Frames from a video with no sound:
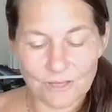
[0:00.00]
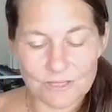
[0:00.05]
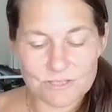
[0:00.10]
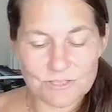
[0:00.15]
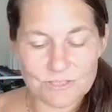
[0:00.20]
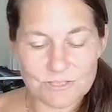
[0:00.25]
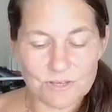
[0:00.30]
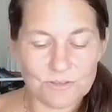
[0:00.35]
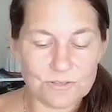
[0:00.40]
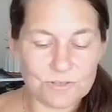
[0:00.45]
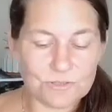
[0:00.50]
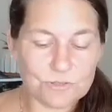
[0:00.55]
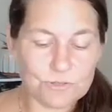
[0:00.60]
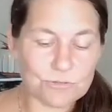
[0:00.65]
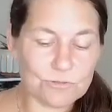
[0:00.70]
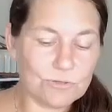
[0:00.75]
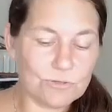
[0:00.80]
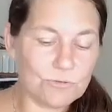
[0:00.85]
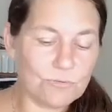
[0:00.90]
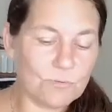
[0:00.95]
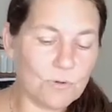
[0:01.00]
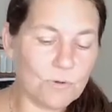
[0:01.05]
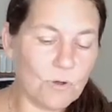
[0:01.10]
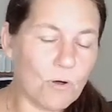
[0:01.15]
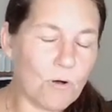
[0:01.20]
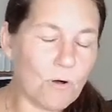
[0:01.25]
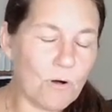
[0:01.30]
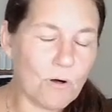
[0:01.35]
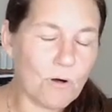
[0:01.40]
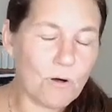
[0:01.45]
So the truth
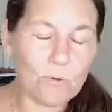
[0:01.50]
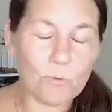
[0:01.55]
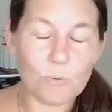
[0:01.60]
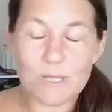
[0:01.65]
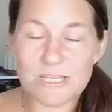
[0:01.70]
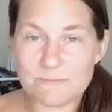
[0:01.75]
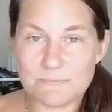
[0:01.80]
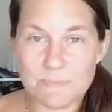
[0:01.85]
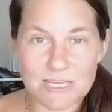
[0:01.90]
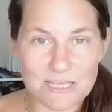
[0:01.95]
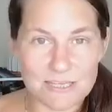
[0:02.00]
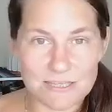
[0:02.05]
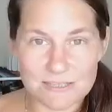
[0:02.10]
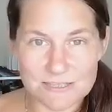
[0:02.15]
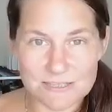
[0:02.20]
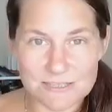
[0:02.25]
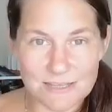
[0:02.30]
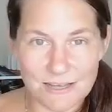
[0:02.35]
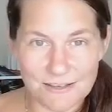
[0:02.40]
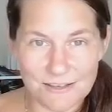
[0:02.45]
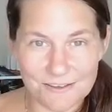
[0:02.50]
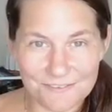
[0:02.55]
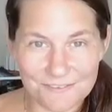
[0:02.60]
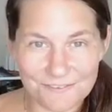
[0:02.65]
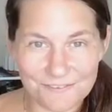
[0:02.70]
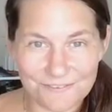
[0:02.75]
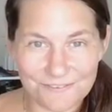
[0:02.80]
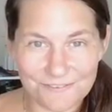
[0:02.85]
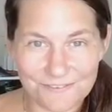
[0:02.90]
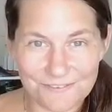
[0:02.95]
will always make itself
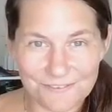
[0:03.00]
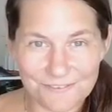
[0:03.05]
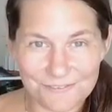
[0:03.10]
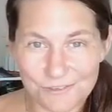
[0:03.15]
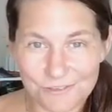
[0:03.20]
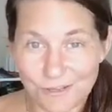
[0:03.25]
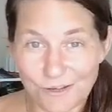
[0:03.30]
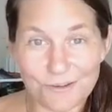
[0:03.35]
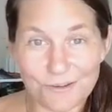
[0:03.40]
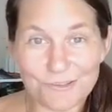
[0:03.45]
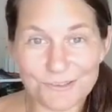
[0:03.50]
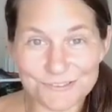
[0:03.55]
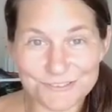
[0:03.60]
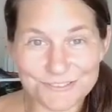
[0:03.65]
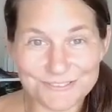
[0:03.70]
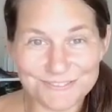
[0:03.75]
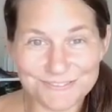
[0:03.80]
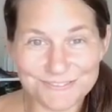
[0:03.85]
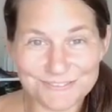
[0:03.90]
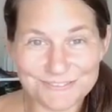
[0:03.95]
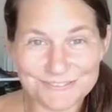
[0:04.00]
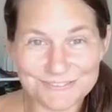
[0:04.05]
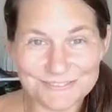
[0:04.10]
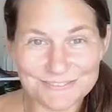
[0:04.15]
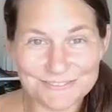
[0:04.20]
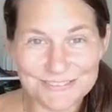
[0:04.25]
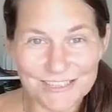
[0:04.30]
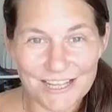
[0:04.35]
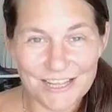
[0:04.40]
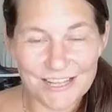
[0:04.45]
known.
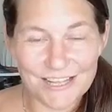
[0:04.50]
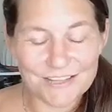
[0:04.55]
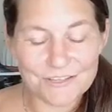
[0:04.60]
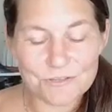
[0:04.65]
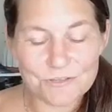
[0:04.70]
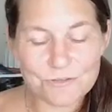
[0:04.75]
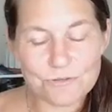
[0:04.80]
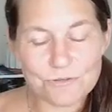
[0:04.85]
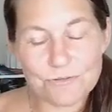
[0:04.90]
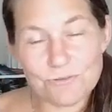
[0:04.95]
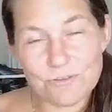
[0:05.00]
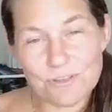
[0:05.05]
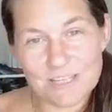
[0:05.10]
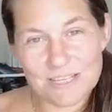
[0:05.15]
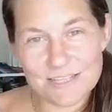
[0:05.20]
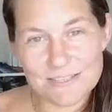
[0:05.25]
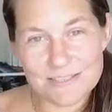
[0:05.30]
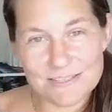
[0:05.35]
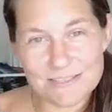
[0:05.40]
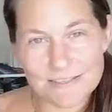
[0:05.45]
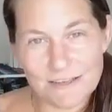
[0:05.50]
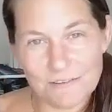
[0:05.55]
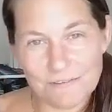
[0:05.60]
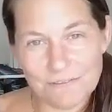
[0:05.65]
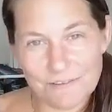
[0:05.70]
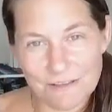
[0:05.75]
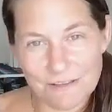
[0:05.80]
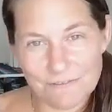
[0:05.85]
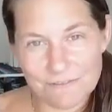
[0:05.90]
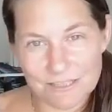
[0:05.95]
The truth is
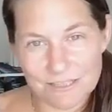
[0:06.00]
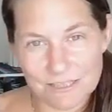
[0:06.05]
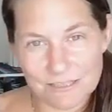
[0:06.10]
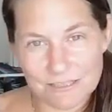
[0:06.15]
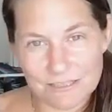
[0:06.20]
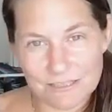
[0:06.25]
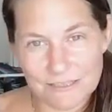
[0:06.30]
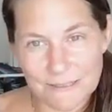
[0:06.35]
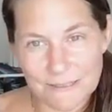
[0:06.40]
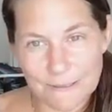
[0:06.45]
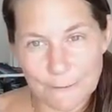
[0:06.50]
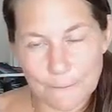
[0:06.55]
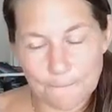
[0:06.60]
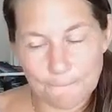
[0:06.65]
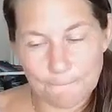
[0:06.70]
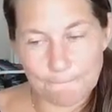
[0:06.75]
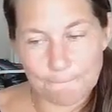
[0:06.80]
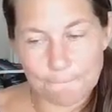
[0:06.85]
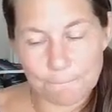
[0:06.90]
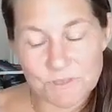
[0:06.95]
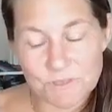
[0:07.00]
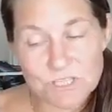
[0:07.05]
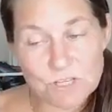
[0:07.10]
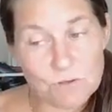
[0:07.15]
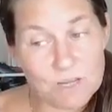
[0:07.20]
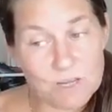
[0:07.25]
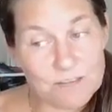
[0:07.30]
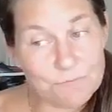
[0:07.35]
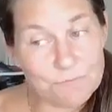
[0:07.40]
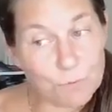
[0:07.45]
self-evident.
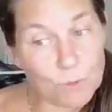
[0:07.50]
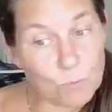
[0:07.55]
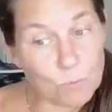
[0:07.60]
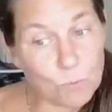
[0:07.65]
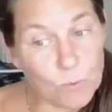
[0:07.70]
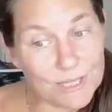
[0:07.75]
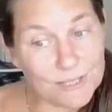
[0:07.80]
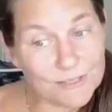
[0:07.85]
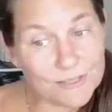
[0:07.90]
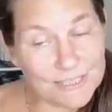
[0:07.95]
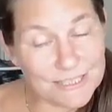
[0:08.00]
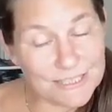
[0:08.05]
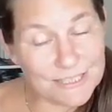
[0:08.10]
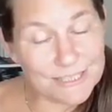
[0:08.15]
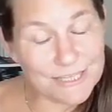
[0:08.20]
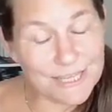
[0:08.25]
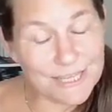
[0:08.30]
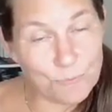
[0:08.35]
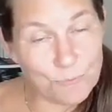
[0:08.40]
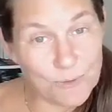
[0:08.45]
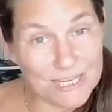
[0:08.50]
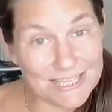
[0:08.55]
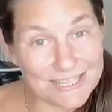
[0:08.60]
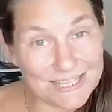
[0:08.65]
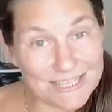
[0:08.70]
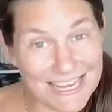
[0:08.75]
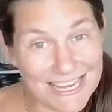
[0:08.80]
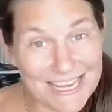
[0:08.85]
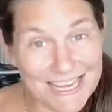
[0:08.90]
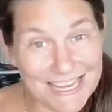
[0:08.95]
So if we're willing and we
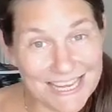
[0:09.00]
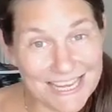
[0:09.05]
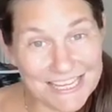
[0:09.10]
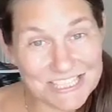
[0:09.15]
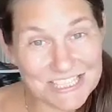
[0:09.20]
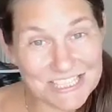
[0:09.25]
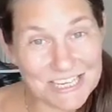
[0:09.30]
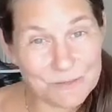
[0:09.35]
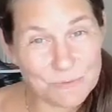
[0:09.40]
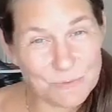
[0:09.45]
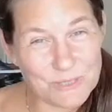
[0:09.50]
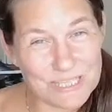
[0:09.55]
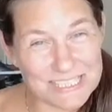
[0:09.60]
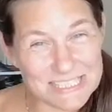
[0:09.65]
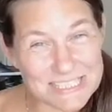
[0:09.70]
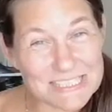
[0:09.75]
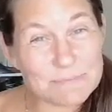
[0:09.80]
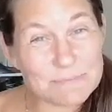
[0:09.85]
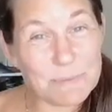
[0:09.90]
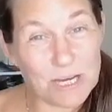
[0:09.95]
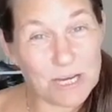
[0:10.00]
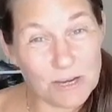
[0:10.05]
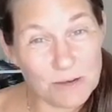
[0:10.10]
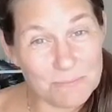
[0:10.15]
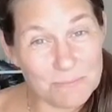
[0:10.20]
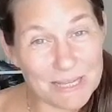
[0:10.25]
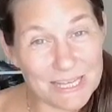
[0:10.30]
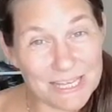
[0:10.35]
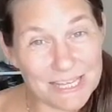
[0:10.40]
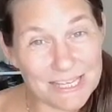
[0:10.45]
engage and we
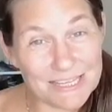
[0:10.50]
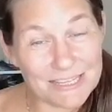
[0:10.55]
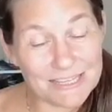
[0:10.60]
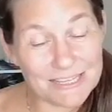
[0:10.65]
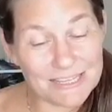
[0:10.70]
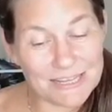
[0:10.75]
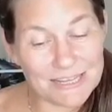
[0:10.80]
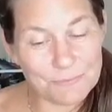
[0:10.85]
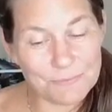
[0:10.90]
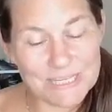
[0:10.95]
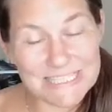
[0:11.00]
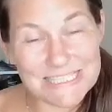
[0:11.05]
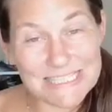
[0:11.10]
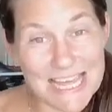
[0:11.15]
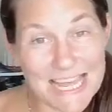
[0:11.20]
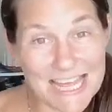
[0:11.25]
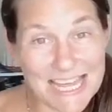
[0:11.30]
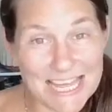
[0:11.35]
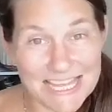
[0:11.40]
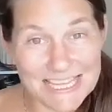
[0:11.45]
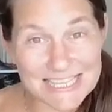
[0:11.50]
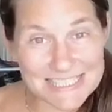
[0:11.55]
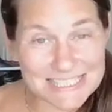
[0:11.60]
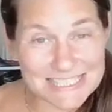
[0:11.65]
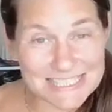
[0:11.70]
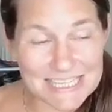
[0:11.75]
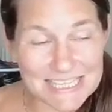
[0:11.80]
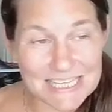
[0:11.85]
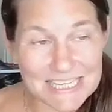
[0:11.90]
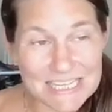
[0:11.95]
experiment and we
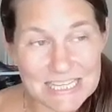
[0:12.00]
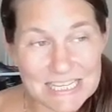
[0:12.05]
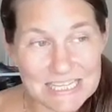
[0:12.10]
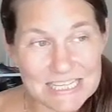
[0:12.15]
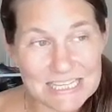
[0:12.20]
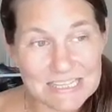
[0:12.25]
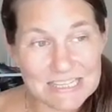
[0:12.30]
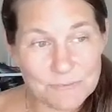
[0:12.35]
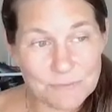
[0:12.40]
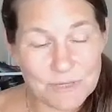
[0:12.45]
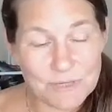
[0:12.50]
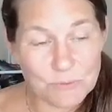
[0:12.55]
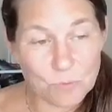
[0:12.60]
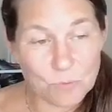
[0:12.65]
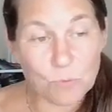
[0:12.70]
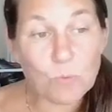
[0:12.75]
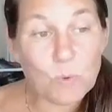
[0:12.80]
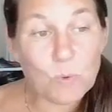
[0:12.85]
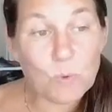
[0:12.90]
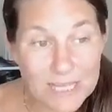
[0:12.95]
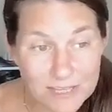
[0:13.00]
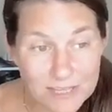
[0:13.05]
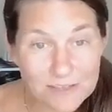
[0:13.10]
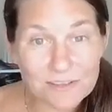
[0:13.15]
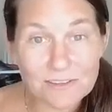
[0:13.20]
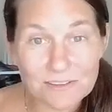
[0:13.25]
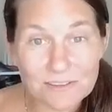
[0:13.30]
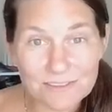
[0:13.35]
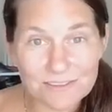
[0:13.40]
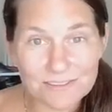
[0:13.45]
test, we
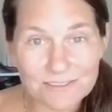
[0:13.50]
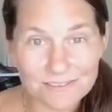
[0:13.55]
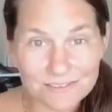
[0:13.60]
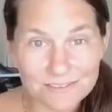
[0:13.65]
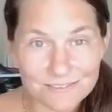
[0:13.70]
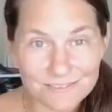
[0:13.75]
will